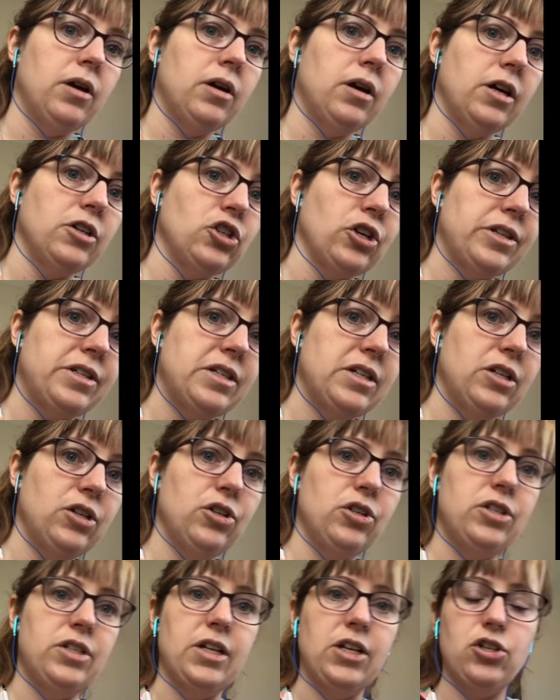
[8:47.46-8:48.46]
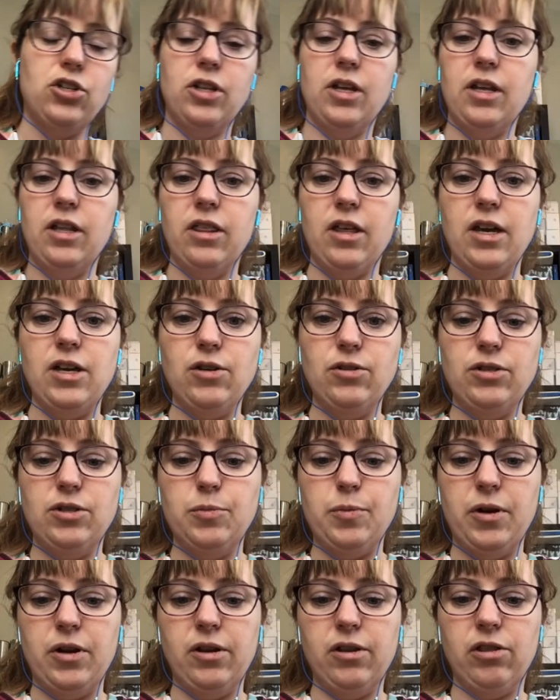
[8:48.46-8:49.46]
adjusting your stitch length. I used
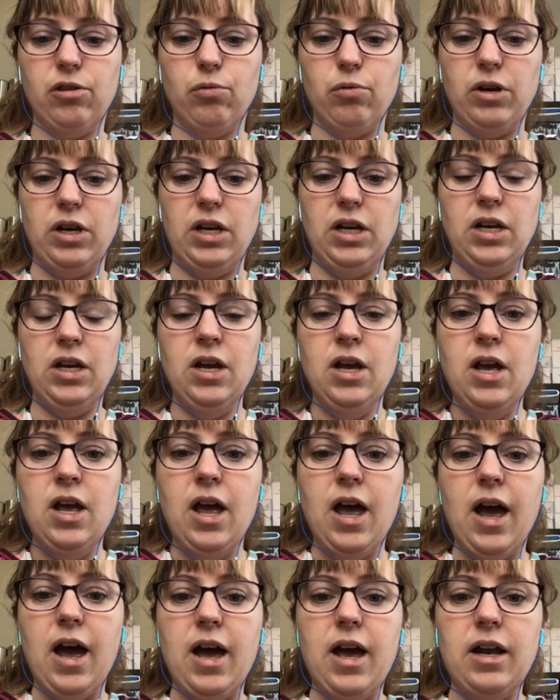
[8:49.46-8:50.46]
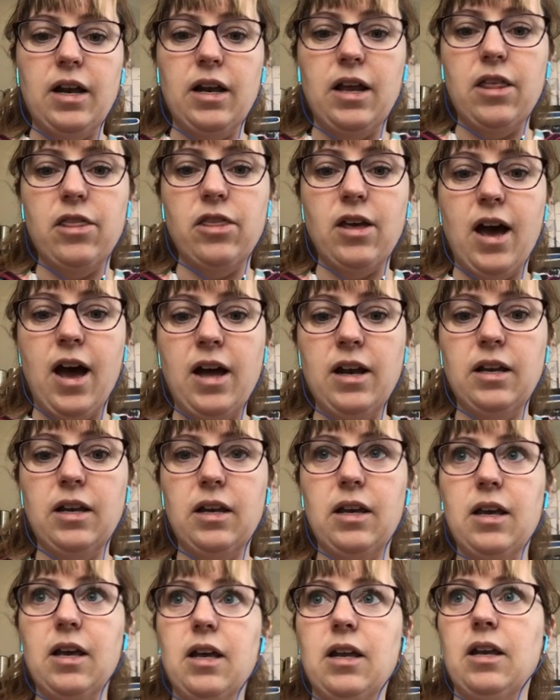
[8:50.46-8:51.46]
about a 3, and that
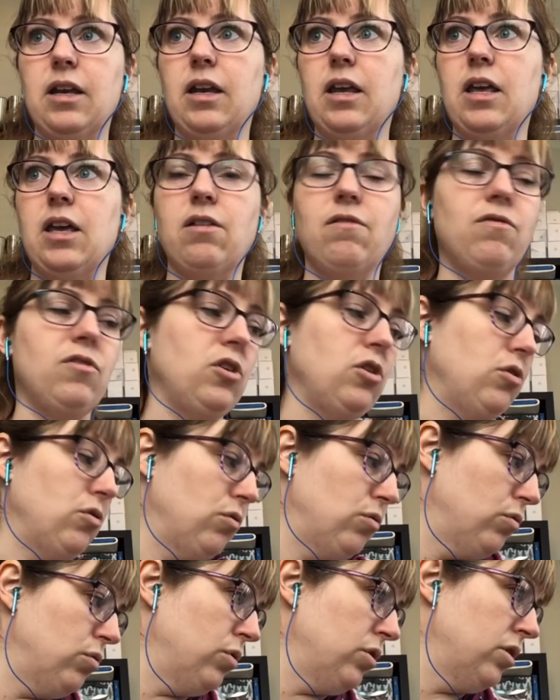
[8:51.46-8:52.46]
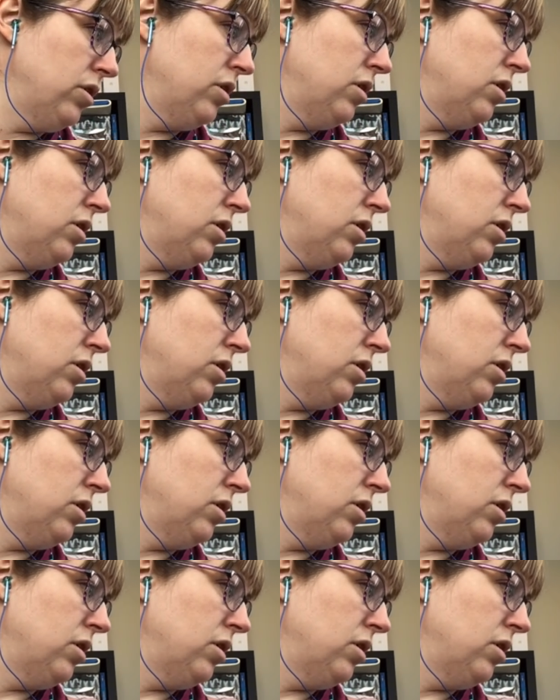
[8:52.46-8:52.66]
can give you